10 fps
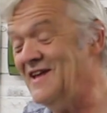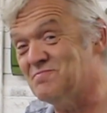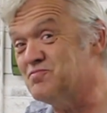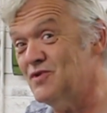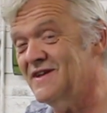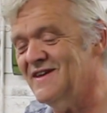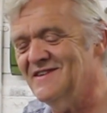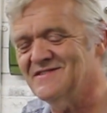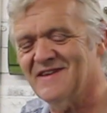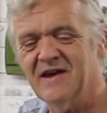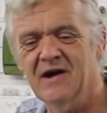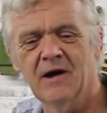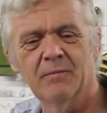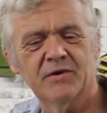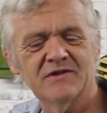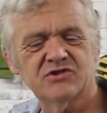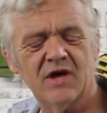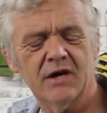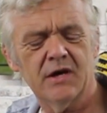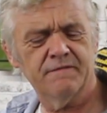it's pretty easy. But
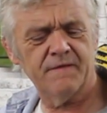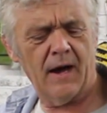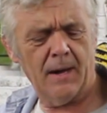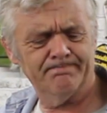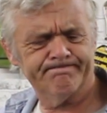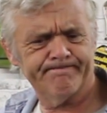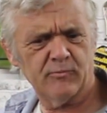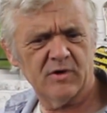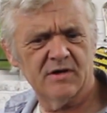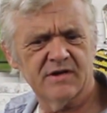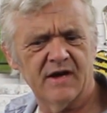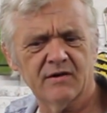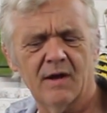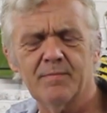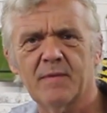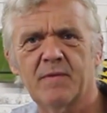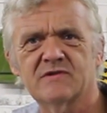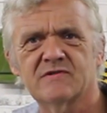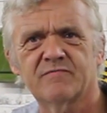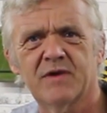instead of um, getting a great big
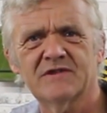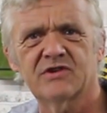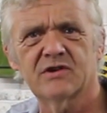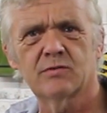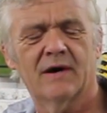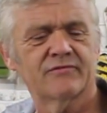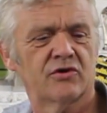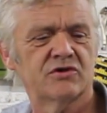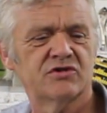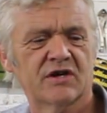piece of plastic, what I've done is